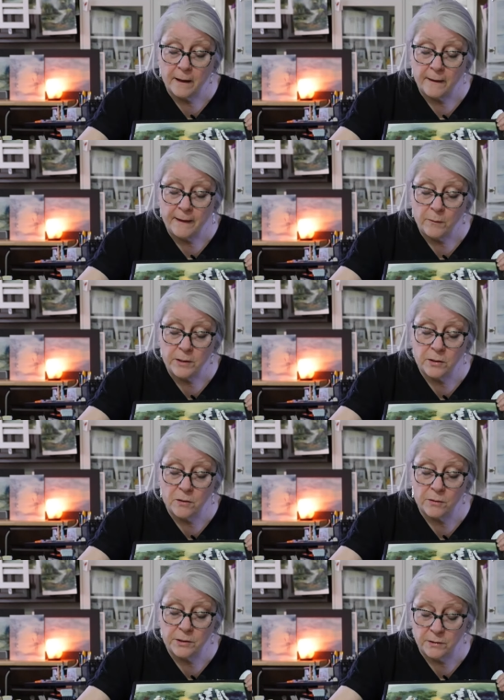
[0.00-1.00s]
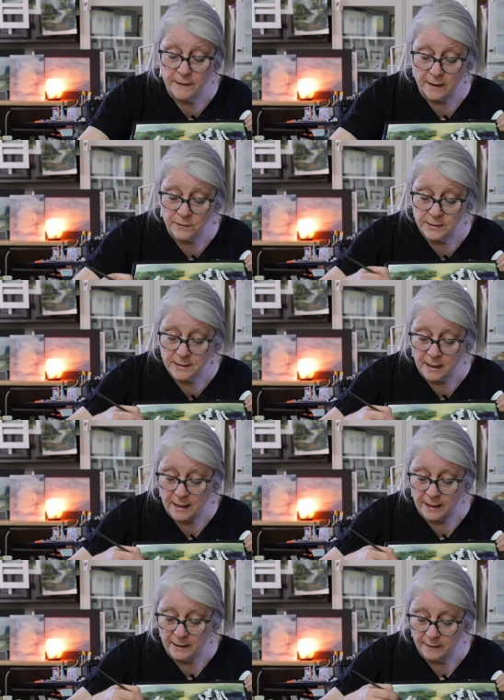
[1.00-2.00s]
And then when you go to do the other
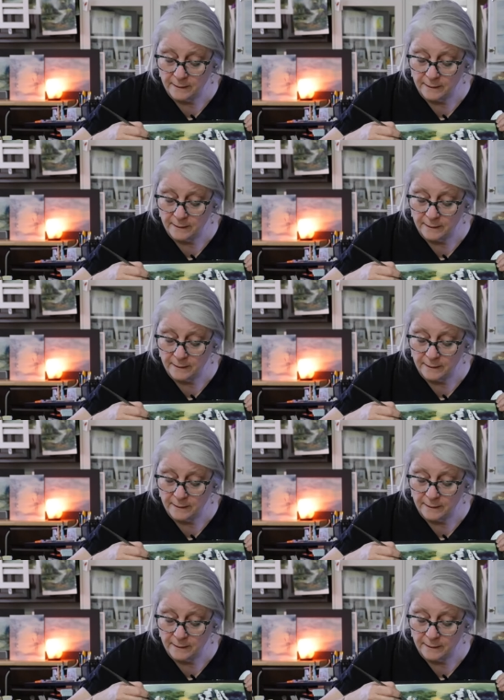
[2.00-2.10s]
side,